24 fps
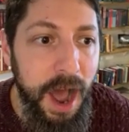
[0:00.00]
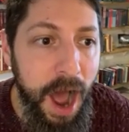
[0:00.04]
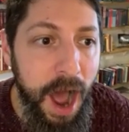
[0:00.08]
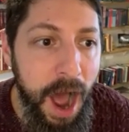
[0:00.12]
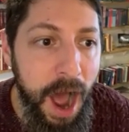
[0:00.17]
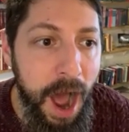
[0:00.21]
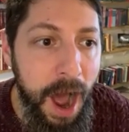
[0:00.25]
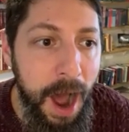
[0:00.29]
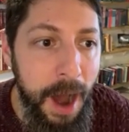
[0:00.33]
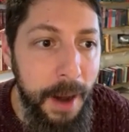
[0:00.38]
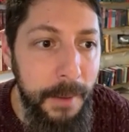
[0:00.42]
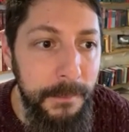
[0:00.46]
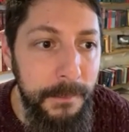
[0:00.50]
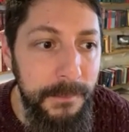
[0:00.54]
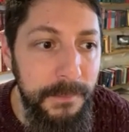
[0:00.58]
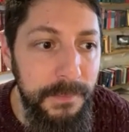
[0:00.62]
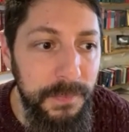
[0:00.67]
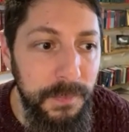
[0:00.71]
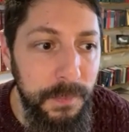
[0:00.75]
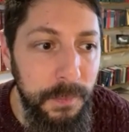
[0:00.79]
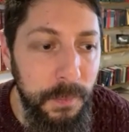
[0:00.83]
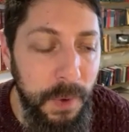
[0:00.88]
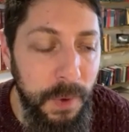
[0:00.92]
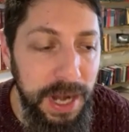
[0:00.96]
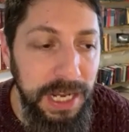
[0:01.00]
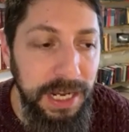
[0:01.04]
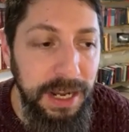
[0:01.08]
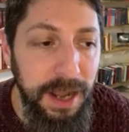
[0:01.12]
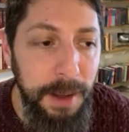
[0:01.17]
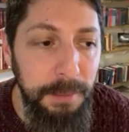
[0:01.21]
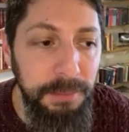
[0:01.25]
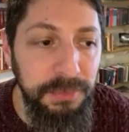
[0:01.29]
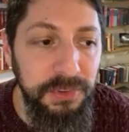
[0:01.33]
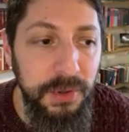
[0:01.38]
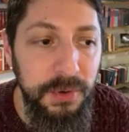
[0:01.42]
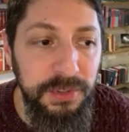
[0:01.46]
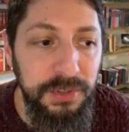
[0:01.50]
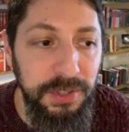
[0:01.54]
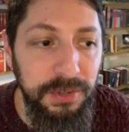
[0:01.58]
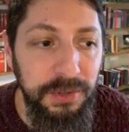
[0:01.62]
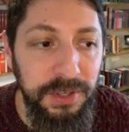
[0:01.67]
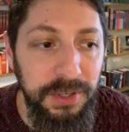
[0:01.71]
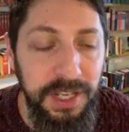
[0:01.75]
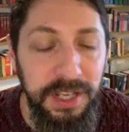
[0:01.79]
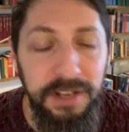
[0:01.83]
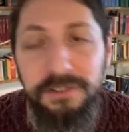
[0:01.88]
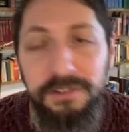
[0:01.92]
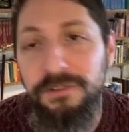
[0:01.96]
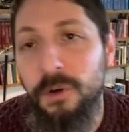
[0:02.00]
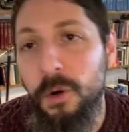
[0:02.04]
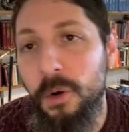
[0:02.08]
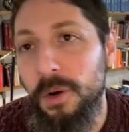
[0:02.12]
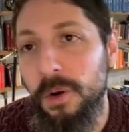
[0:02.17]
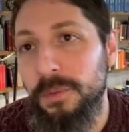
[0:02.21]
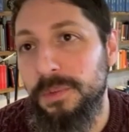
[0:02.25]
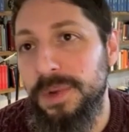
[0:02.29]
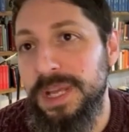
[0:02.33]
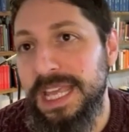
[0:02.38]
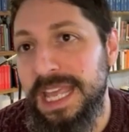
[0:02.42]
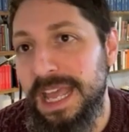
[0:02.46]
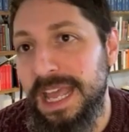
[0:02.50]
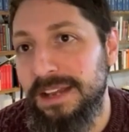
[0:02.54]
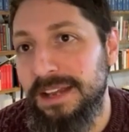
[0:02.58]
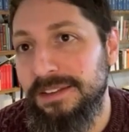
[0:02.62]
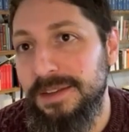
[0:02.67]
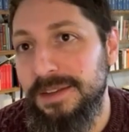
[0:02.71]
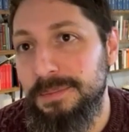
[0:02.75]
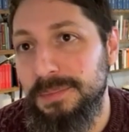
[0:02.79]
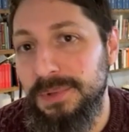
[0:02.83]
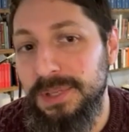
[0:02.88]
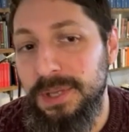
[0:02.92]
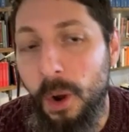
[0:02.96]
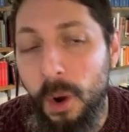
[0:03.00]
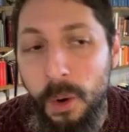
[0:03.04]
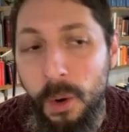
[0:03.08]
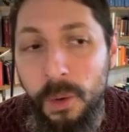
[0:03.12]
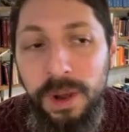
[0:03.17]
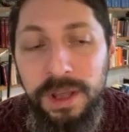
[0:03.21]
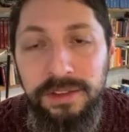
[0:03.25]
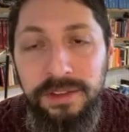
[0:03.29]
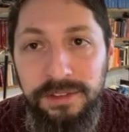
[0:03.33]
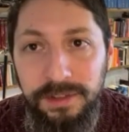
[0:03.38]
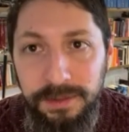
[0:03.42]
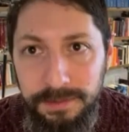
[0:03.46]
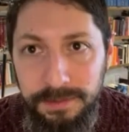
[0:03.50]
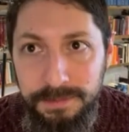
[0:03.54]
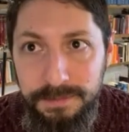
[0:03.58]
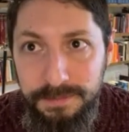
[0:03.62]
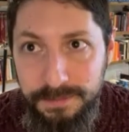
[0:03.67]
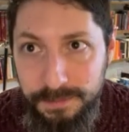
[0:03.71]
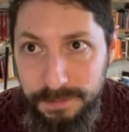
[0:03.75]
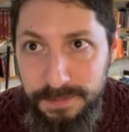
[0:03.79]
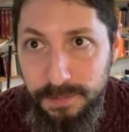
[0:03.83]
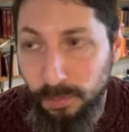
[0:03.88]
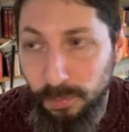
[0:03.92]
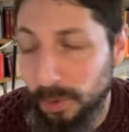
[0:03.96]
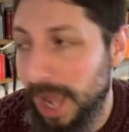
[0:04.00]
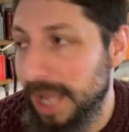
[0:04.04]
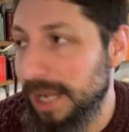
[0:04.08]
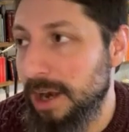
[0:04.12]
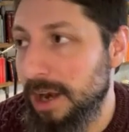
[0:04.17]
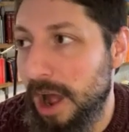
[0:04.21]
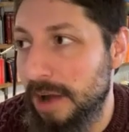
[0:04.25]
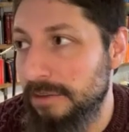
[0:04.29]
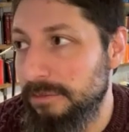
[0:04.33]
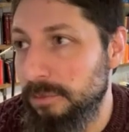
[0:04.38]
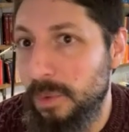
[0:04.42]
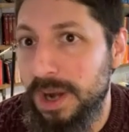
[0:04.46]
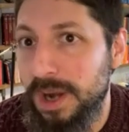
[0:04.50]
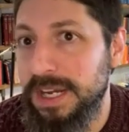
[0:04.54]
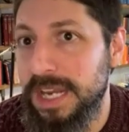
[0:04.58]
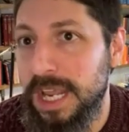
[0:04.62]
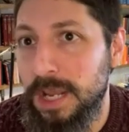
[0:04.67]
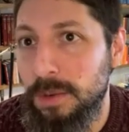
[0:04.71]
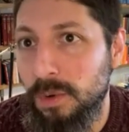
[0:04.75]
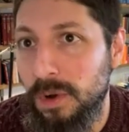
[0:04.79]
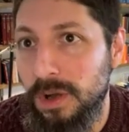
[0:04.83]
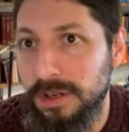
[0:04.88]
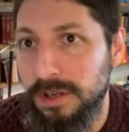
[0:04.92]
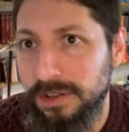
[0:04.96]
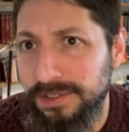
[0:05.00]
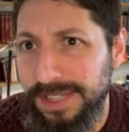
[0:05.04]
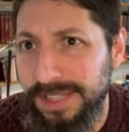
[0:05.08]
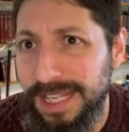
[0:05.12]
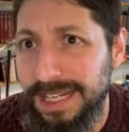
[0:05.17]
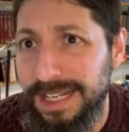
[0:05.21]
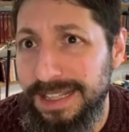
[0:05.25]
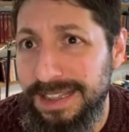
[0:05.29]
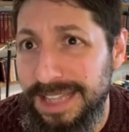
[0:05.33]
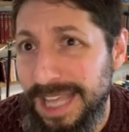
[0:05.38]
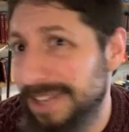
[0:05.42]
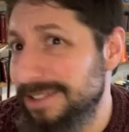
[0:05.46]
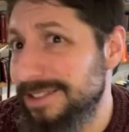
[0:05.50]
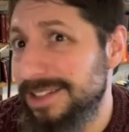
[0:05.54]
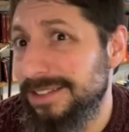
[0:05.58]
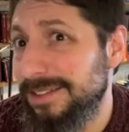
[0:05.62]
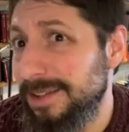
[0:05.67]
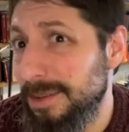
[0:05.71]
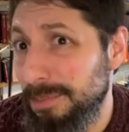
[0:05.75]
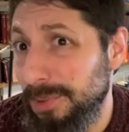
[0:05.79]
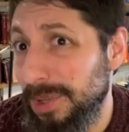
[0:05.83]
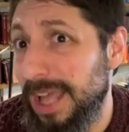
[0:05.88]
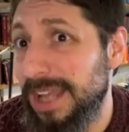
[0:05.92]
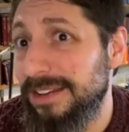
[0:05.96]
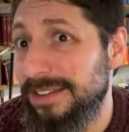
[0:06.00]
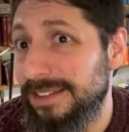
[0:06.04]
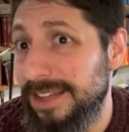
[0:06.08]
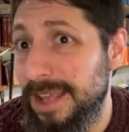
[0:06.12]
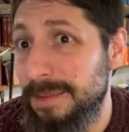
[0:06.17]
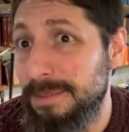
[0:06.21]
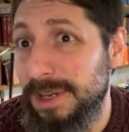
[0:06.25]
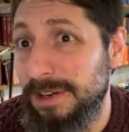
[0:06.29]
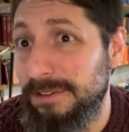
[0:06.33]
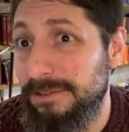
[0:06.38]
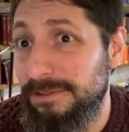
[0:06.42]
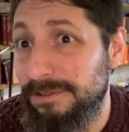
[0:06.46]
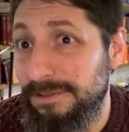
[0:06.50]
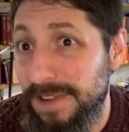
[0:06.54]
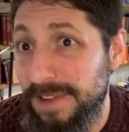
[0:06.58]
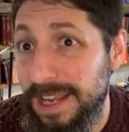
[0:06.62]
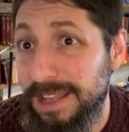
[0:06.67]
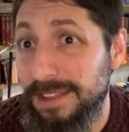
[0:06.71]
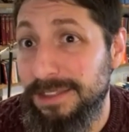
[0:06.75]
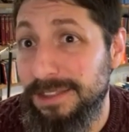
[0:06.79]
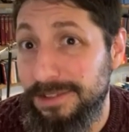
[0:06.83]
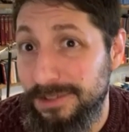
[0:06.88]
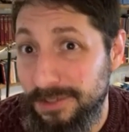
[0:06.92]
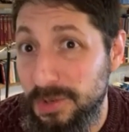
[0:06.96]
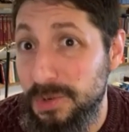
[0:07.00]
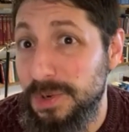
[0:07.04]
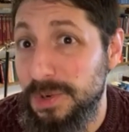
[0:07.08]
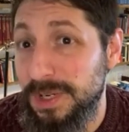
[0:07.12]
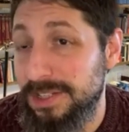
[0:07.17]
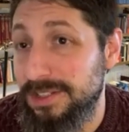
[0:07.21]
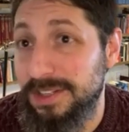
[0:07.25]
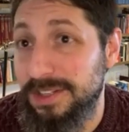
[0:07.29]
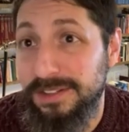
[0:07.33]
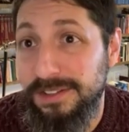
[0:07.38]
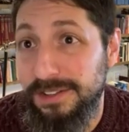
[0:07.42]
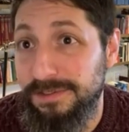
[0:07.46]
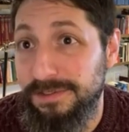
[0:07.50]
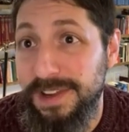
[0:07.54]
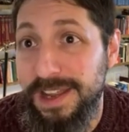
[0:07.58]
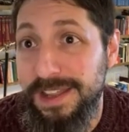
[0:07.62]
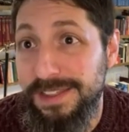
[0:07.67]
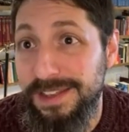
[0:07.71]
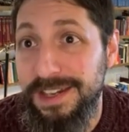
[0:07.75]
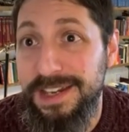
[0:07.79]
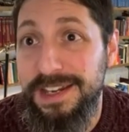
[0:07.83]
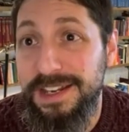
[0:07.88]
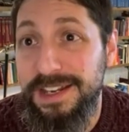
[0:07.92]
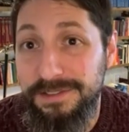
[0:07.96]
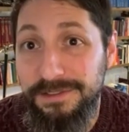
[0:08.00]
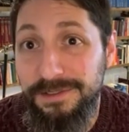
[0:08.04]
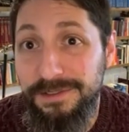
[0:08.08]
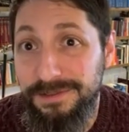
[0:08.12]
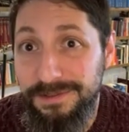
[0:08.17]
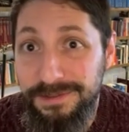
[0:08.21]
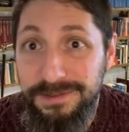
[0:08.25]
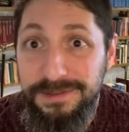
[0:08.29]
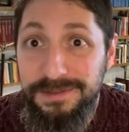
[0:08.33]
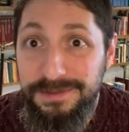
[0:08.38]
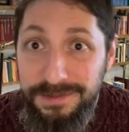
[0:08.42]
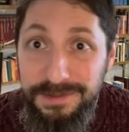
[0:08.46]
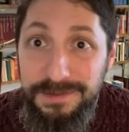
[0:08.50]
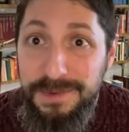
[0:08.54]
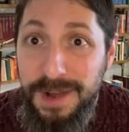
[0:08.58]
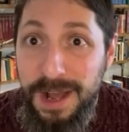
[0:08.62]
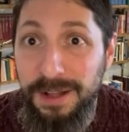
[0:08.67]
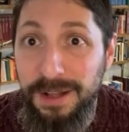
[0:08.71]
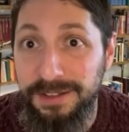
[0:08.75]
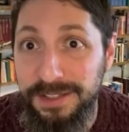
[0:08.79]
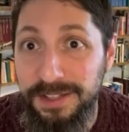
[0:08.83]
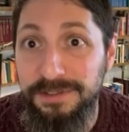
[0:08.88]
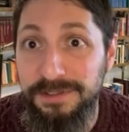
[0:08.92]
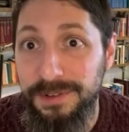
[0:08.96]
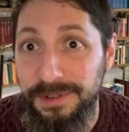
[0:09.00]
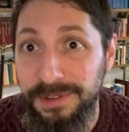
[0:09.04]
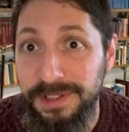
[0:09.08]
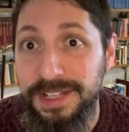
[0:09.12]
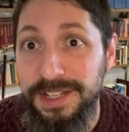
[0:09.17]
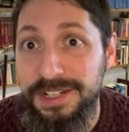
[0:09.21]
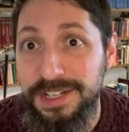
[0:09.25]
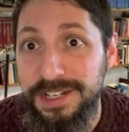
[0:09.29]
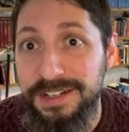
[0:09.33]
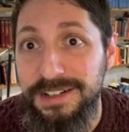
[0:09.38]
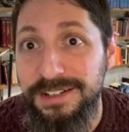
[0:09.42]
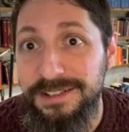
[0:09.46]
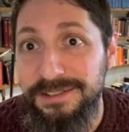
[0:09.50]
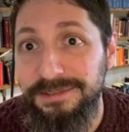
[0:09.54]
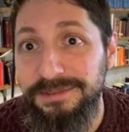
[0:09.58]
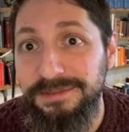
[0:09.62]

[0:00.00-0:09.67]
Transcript: Um, when it comes, though, to looking forward, we can't simply always write it off. One day we'll understand it. That's just a blind statement of faith, too. It's just a faith in a different, well, different religion.